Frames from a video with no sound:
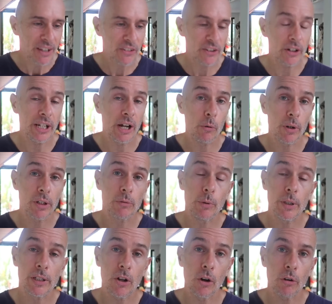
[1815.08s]
So yeah,
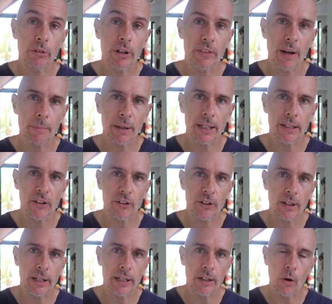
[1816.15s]
with concrete there, make it nice and
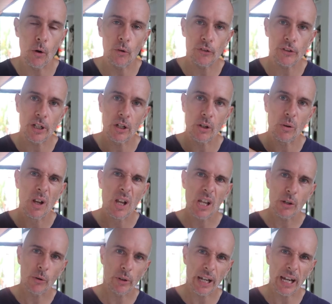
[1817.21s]
clean. Also,
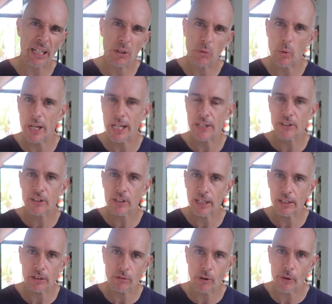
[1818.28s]
you won't get any weeds
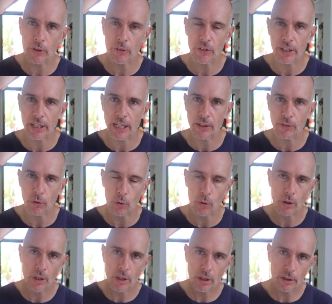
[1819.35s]
kind of growing underneath or
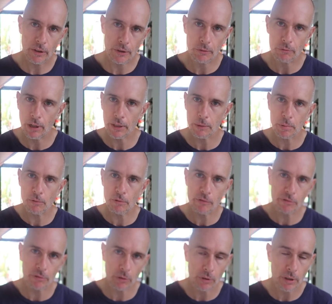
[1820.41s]
around the
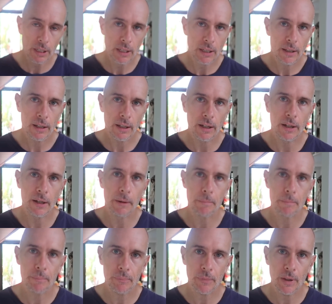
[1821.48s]
peripheral
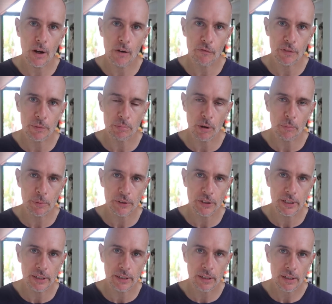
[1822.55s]
of the
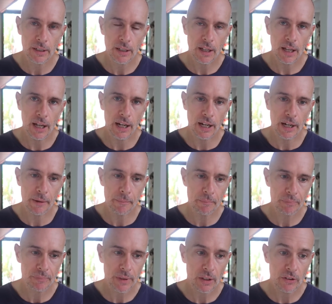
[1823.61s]
property.
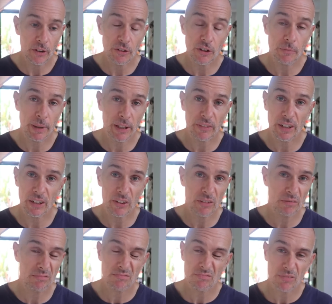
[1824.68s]
So it just makes
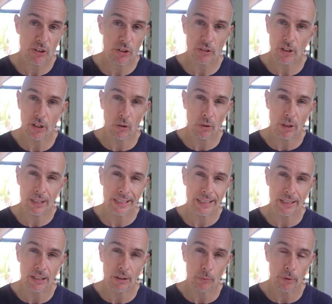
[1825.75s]
things just a lot
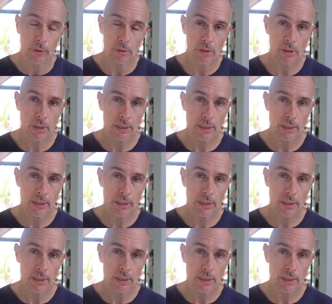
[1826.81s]
cleaner and